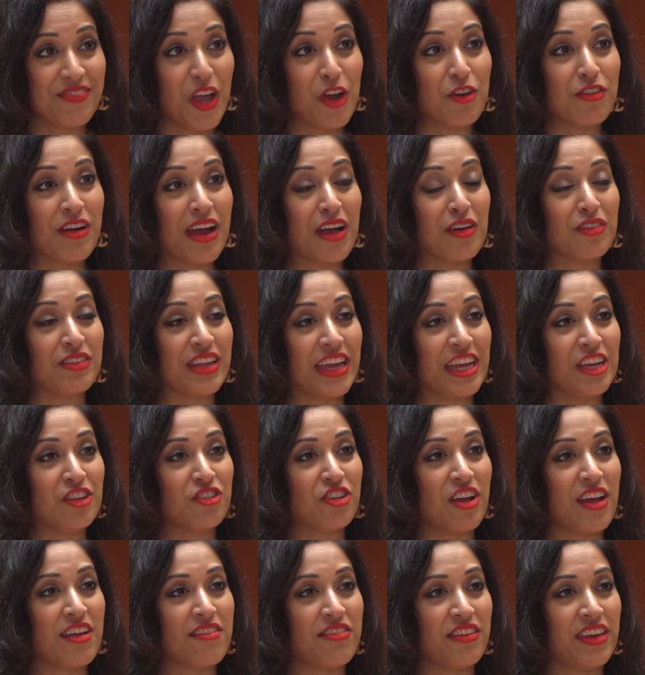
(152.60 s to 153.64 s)
around
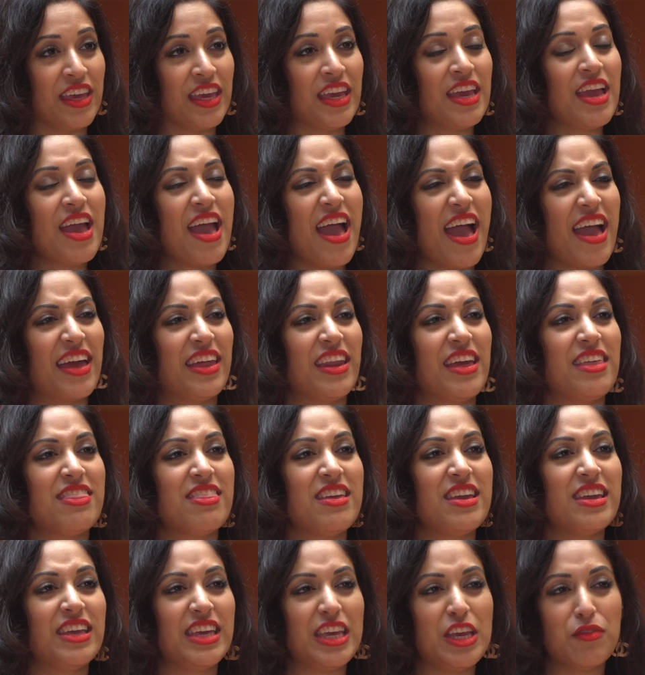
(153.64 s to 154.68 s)
HIV, and I
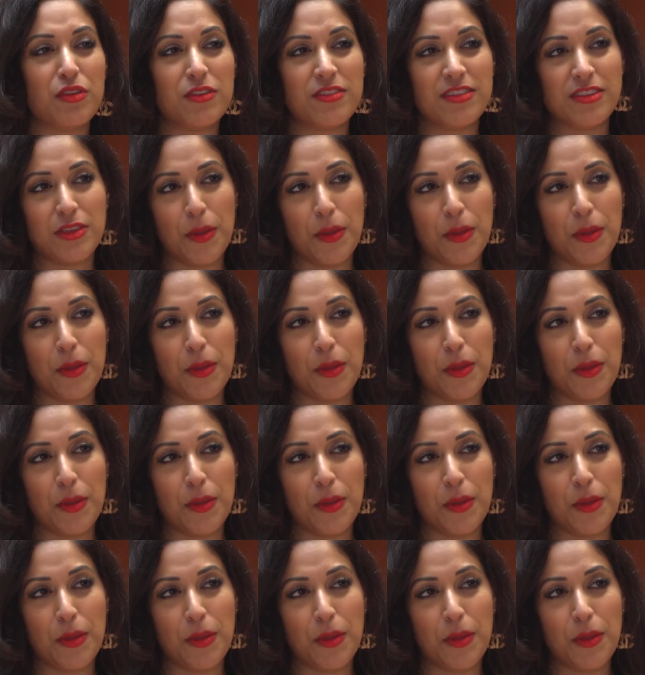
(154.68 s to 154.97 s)
think even